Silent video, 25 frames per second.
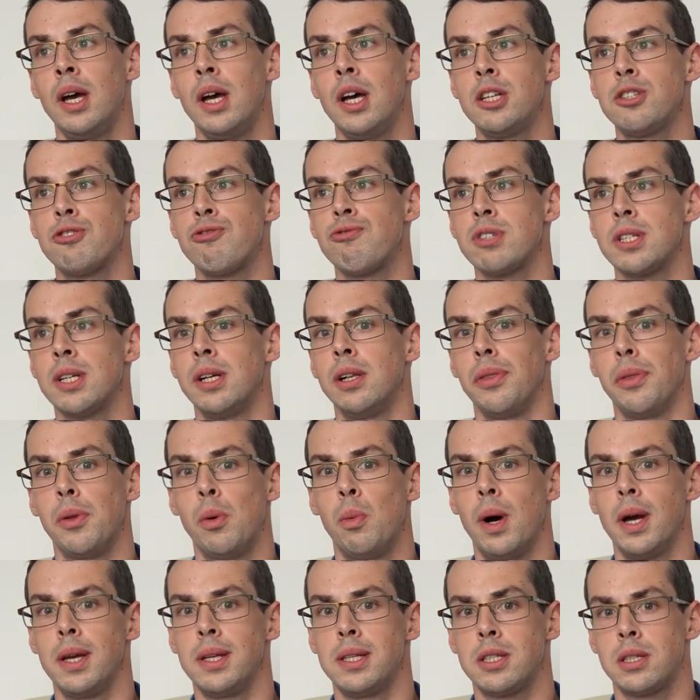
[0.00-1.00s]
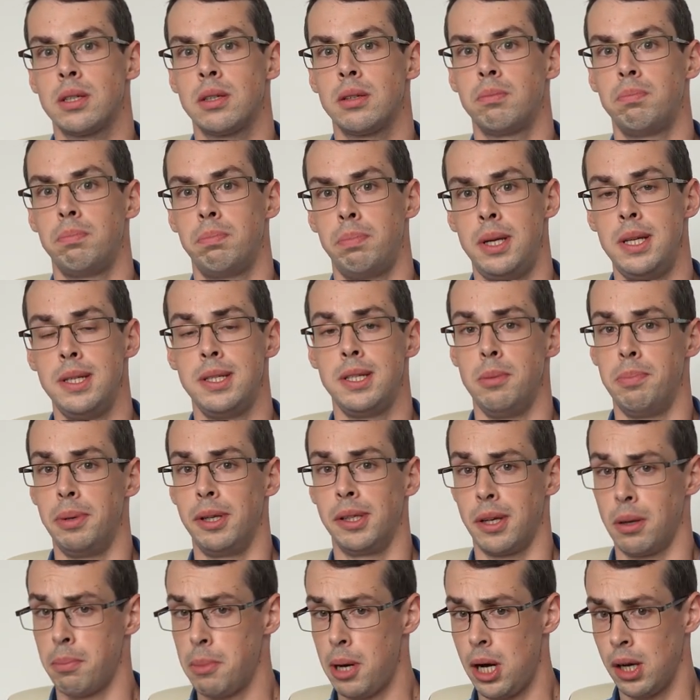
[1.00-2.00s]
As a result, the white PC
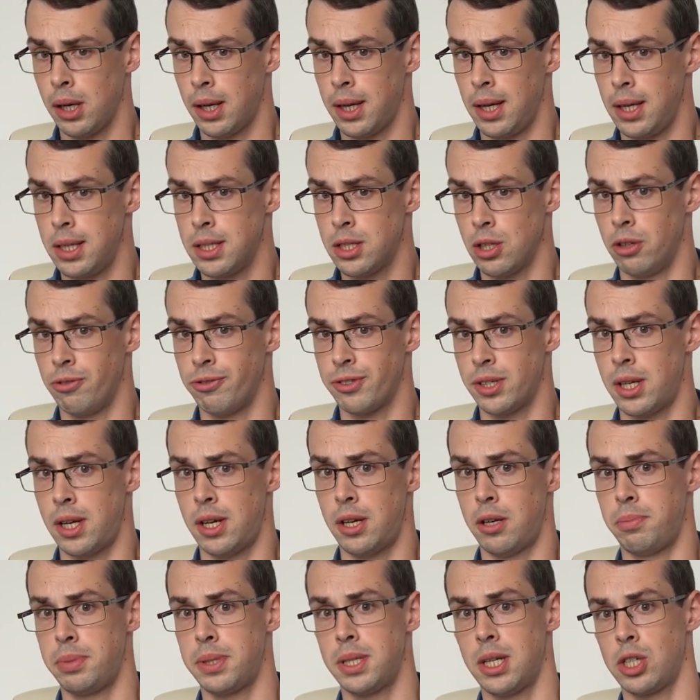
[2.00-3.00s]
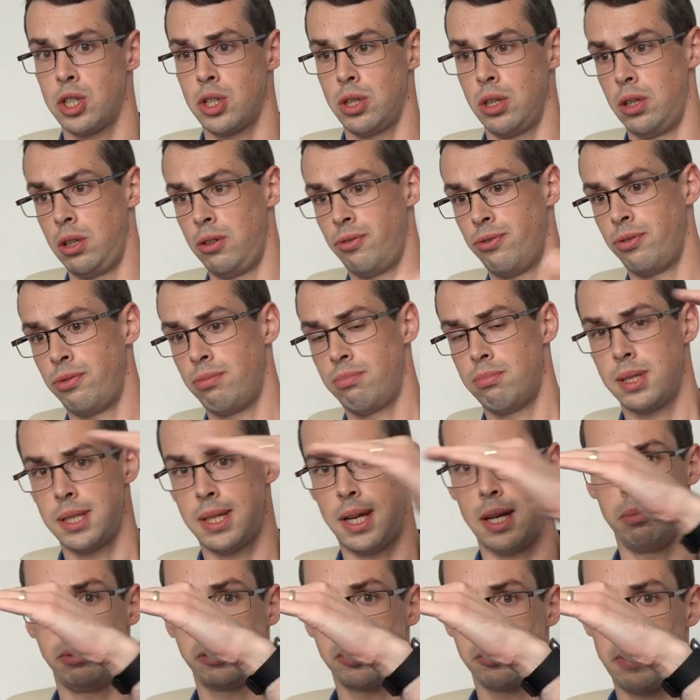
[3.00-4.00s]
building market is often in a position of
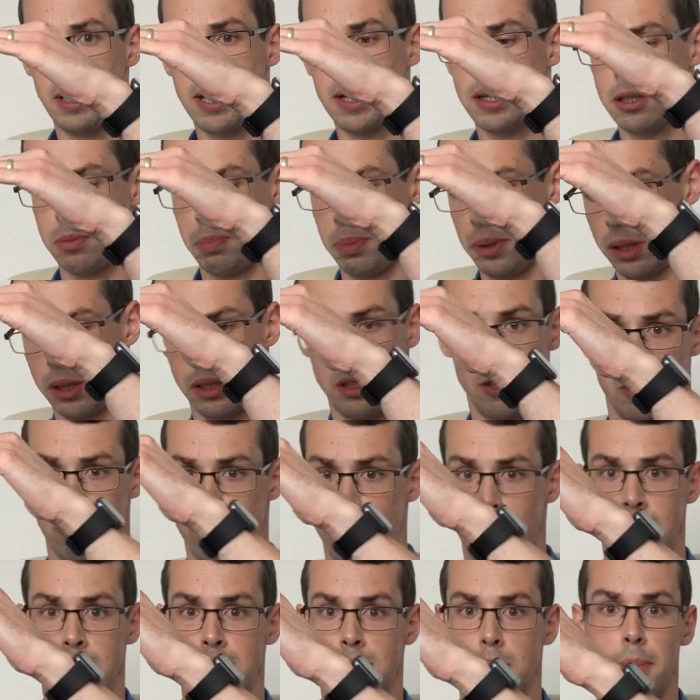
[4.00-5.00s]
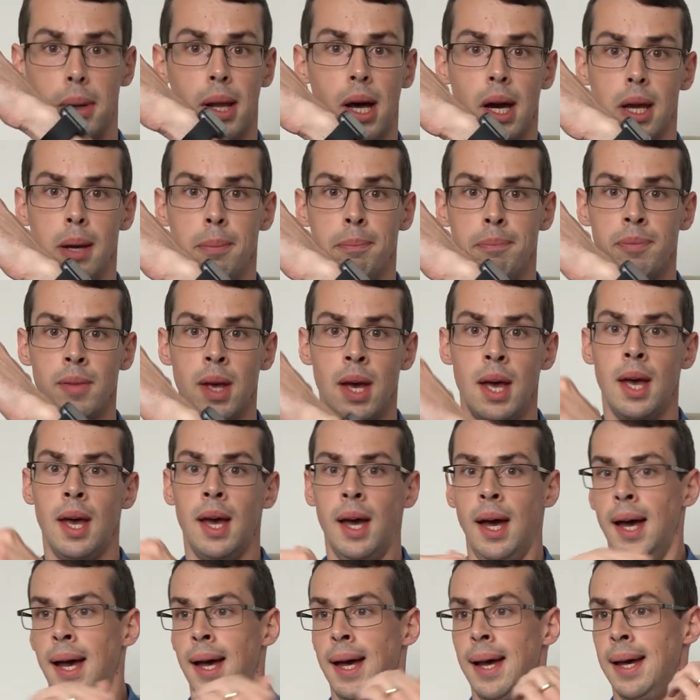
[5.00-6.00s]
stable demand but constrained supply.
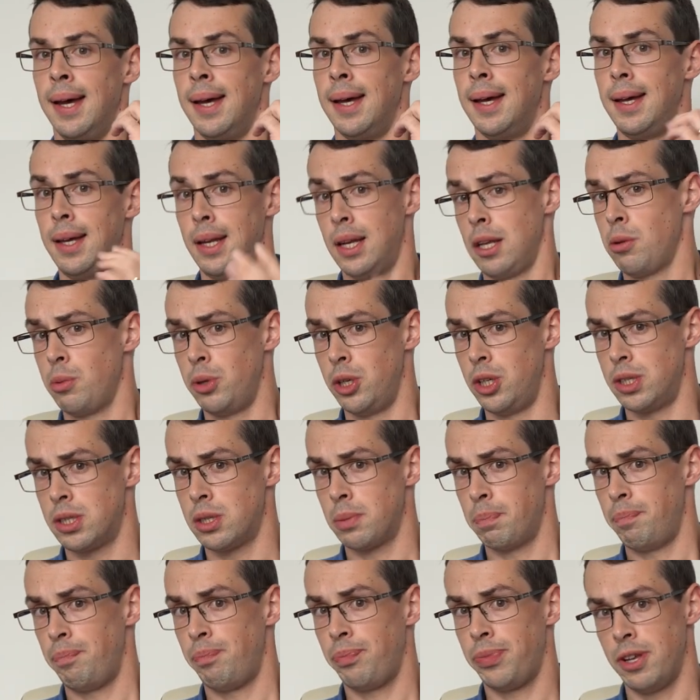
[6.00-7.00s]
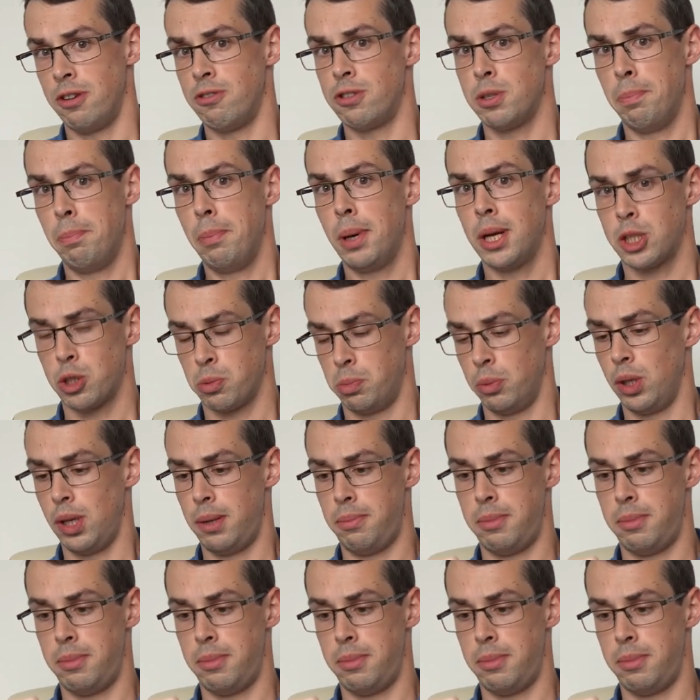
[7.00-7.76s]
In other words, there is a much more